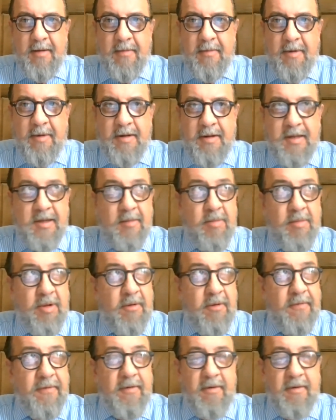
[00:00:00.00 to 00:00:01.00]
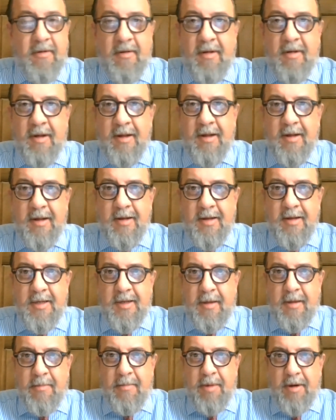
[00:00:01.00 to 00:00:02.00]
where it's a beautiful
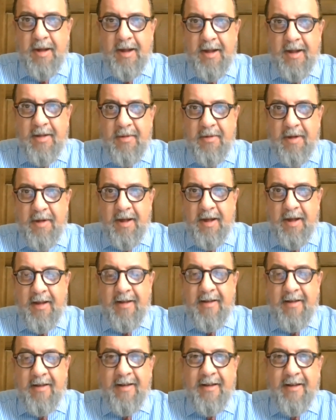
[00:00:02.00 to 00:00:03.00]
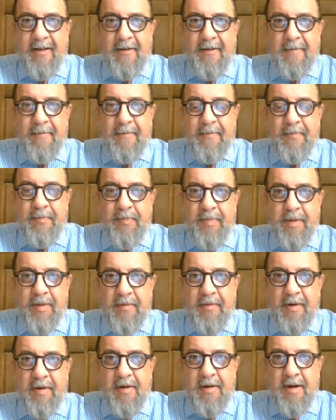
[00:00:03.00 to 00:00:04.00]
summer day today,
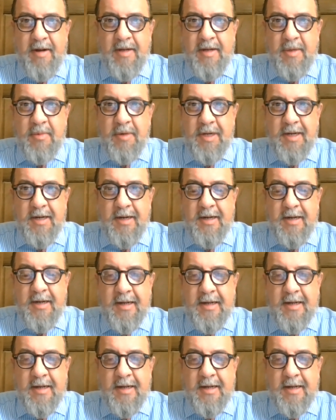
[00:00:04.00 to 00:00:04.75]
very nice weather.